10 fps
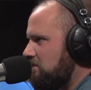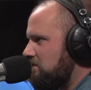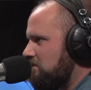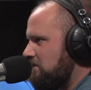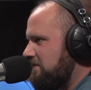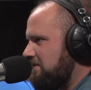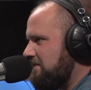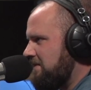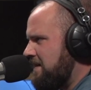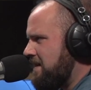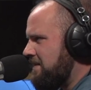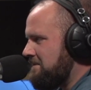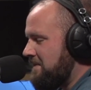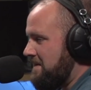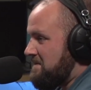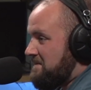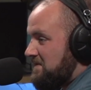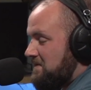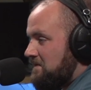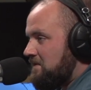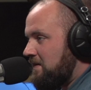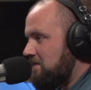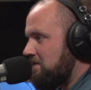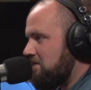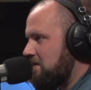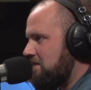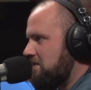somewhere in there. I think. Yeah, maybe even sooner. Like sure turkey